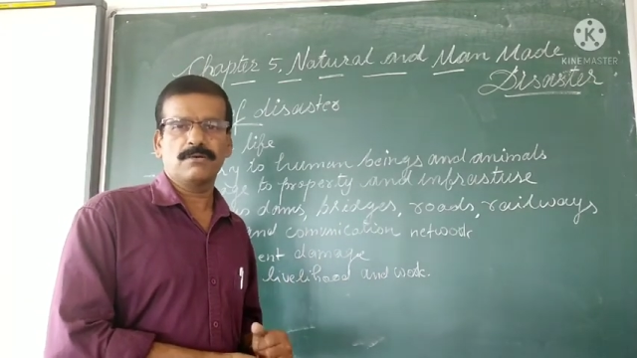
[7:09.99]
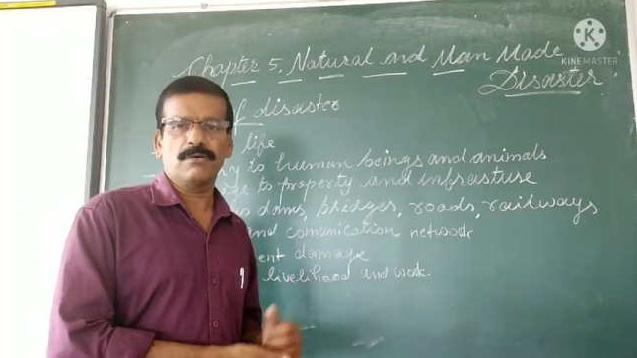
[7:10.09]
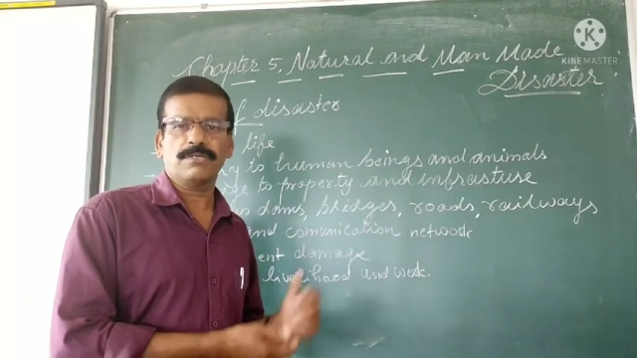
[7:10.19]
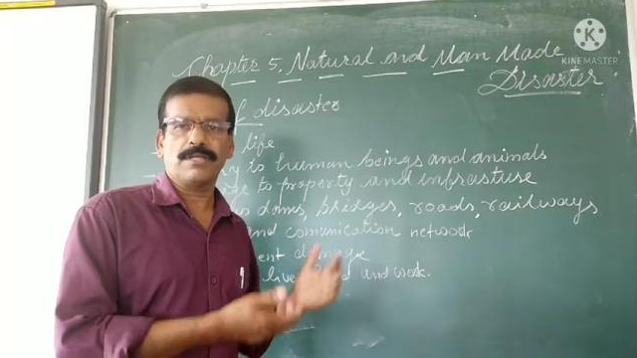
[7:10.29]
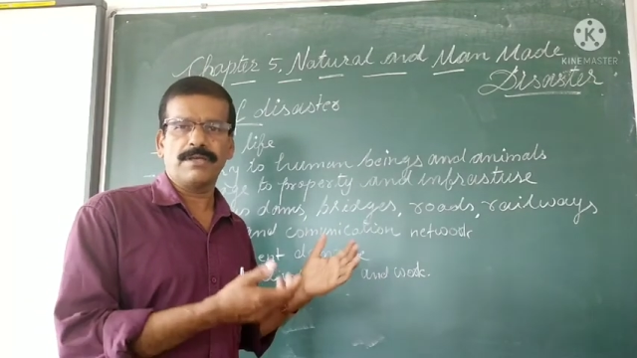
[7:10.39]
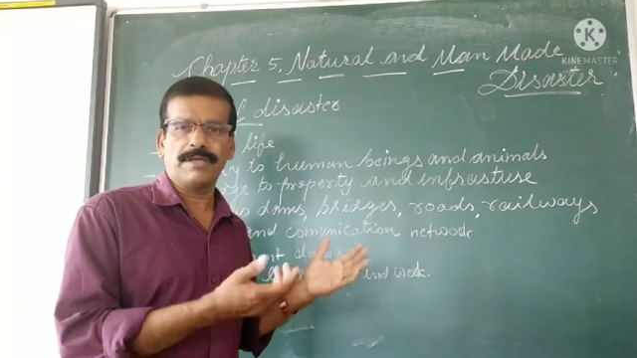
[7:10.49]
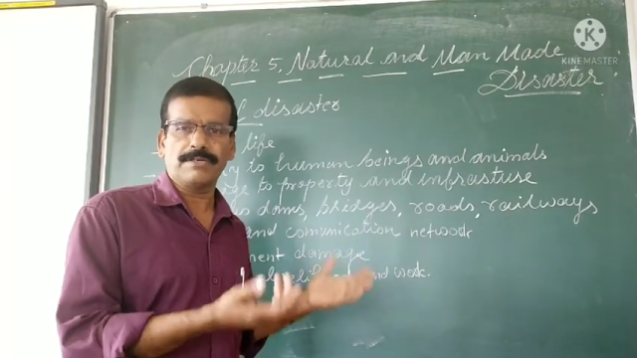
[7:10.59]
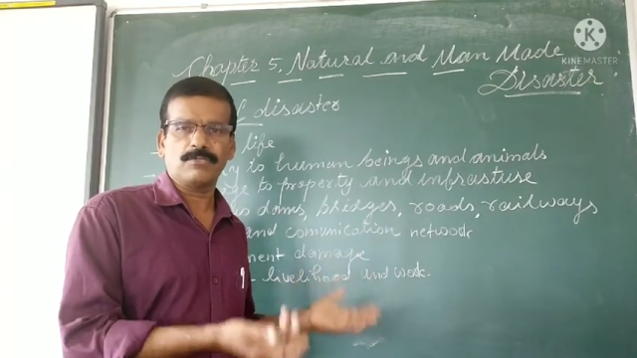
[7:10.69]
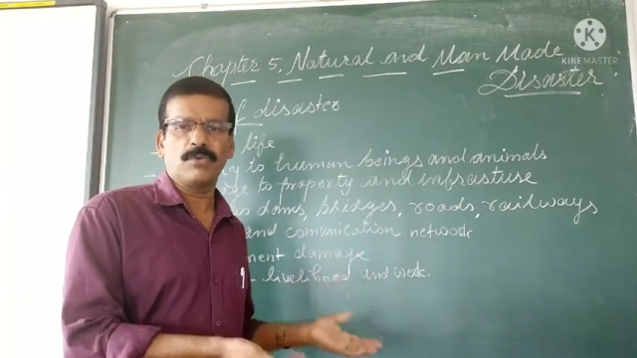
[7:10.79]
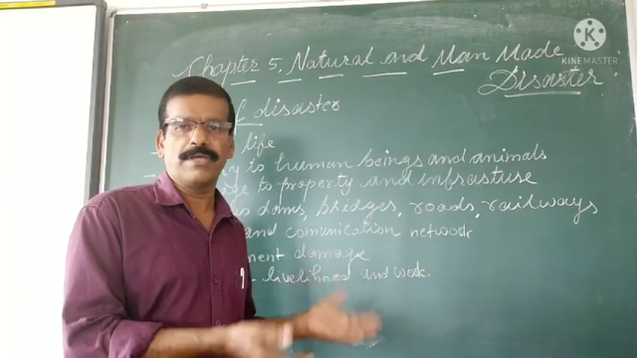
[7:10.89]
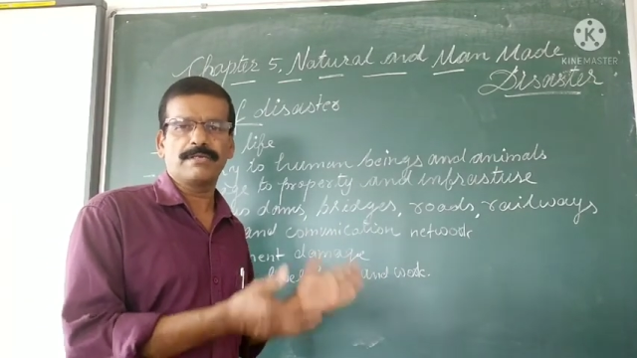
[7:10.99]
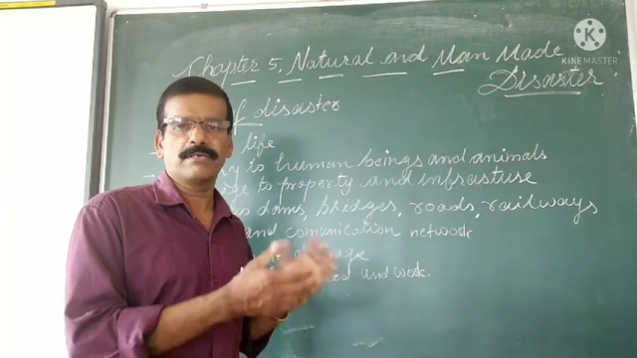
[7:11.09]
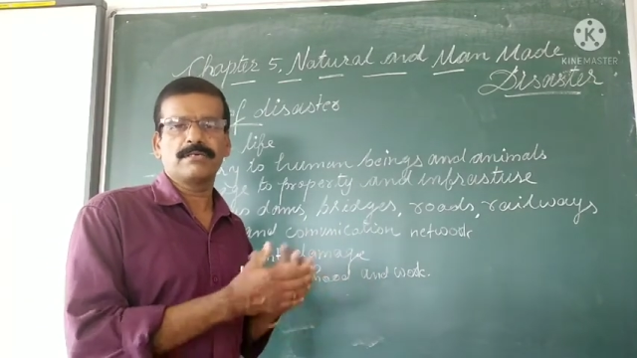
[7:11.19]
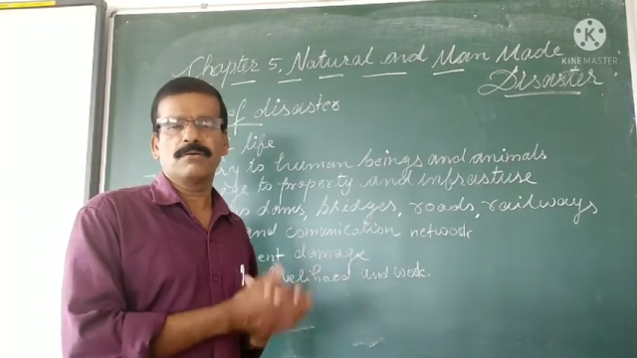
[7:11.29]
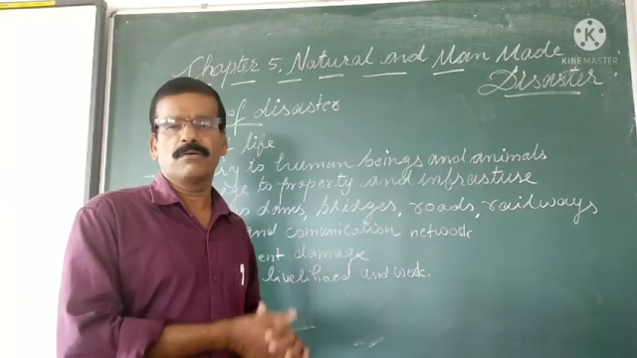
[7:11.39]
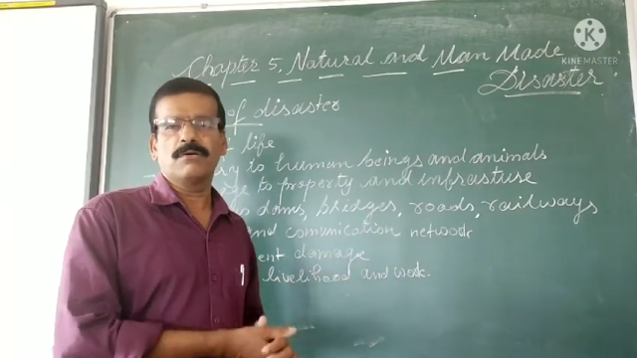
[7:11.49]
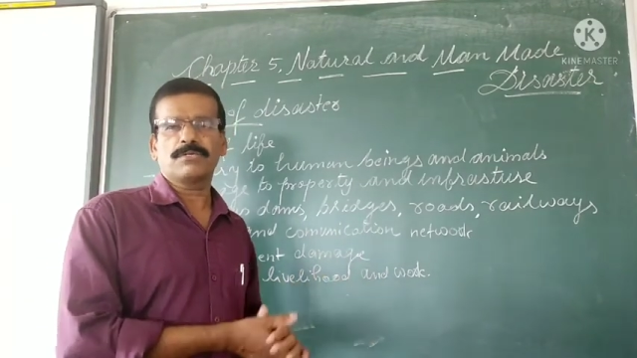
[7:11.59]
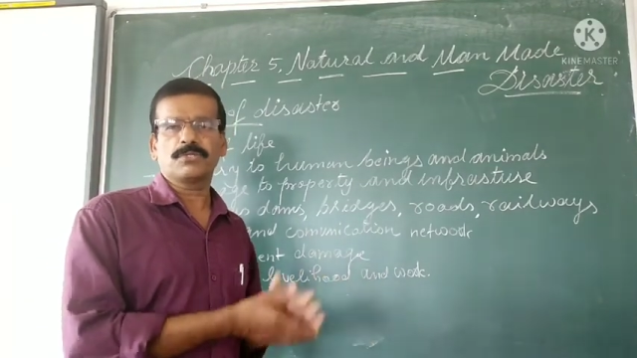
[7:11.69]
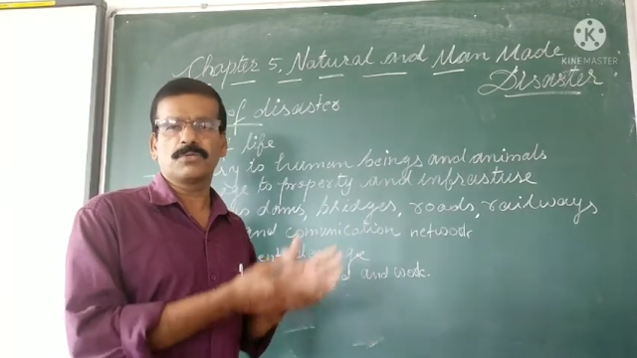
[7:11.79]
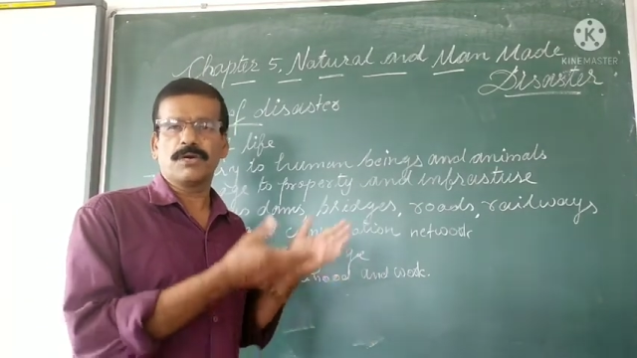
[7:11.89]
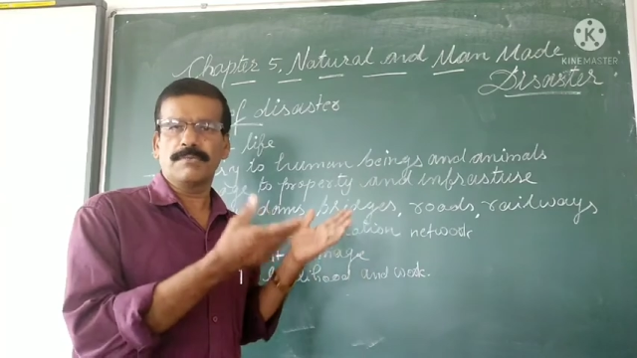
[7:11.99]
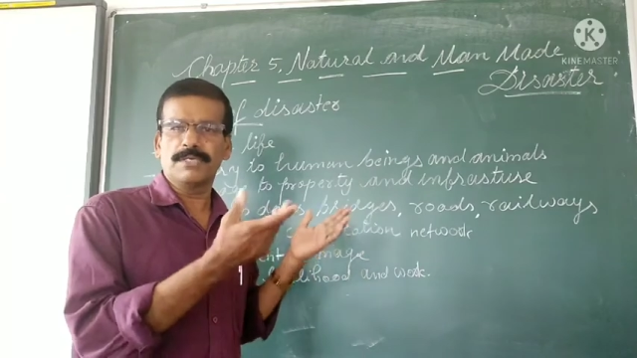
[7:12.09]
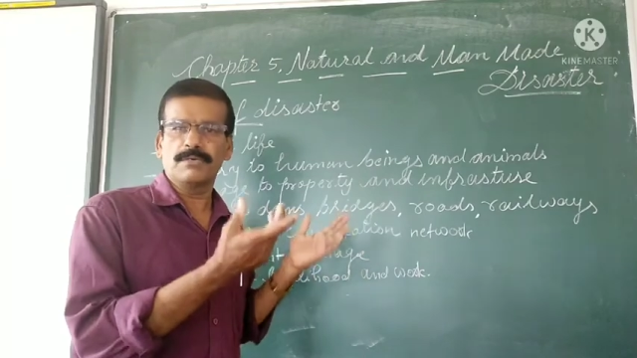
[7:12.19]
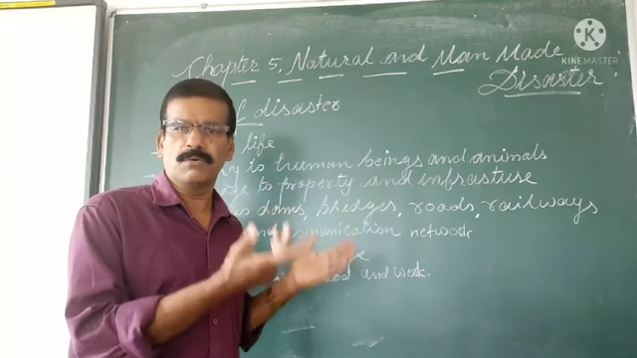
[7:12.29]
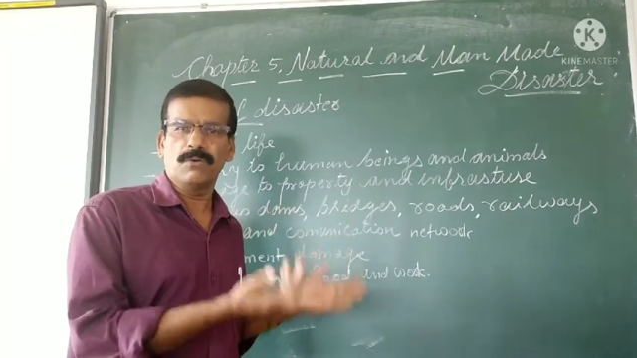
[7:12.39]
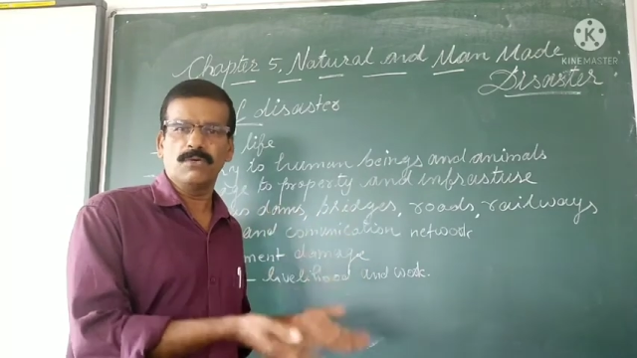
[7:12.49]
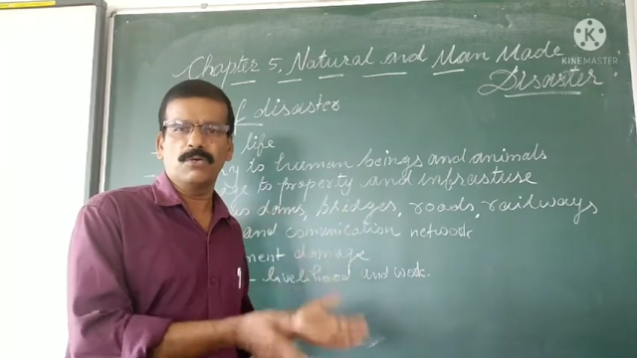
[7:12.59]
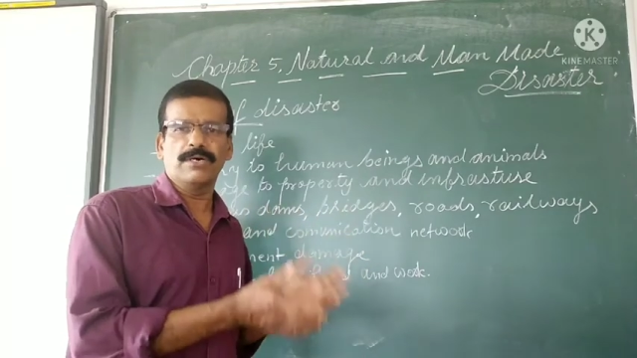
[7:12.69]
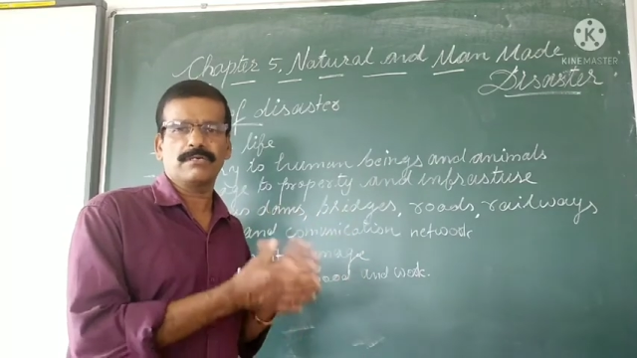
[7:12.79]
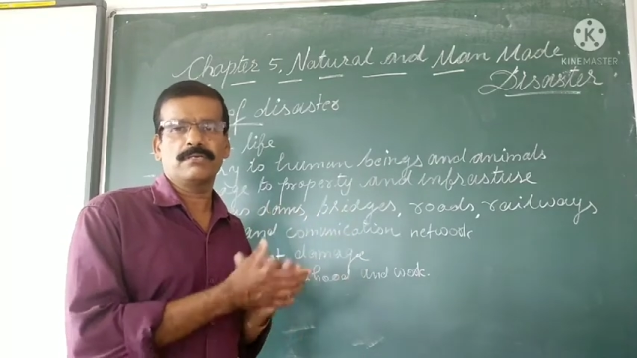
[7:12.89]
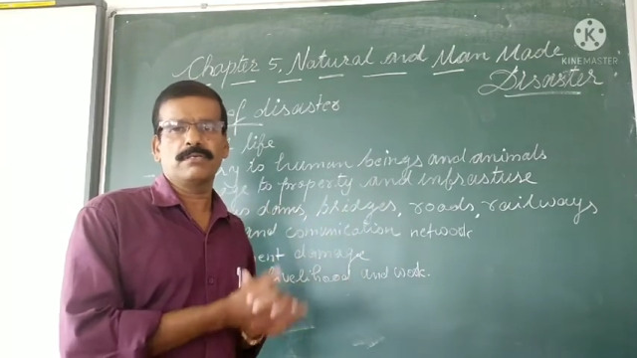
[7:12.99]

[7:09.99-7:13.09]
or earthquake or tsunami occur,